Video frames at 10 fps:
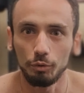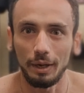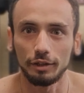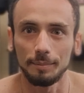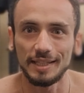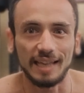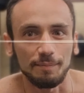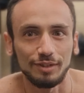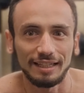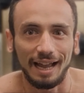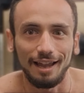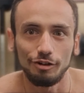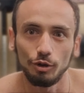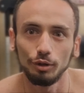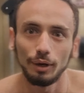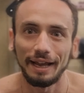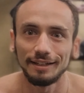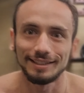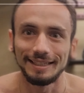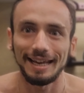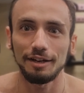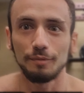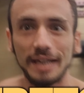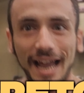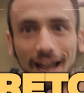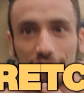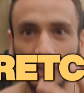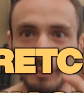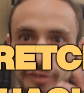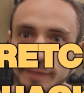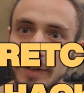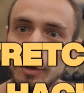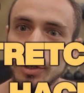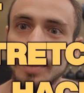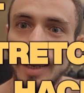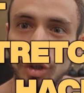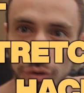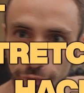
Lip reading: welcome, it's Captain Cairo, and today we have something very special